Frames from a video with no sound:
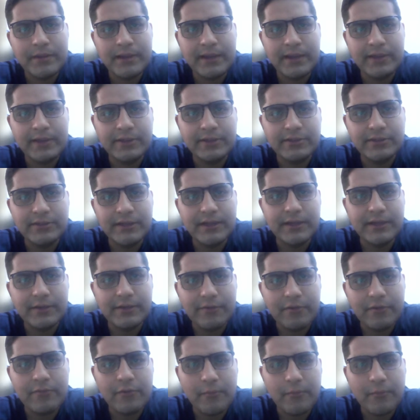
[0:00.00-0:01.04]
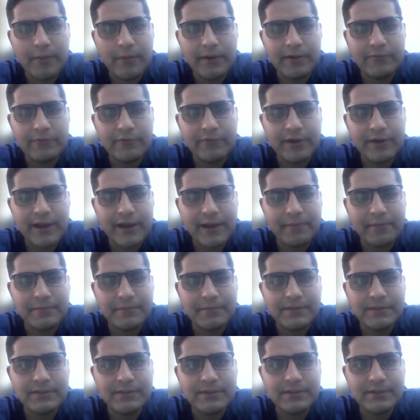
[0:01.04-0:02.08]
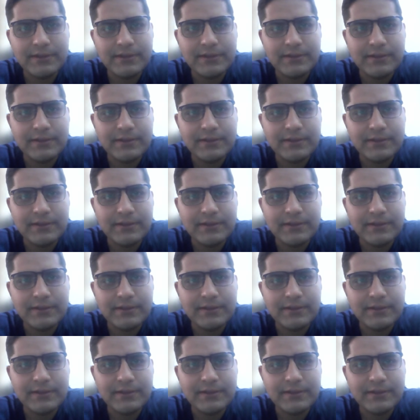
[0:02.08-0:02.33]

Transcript: initiative of Open Infra Labs?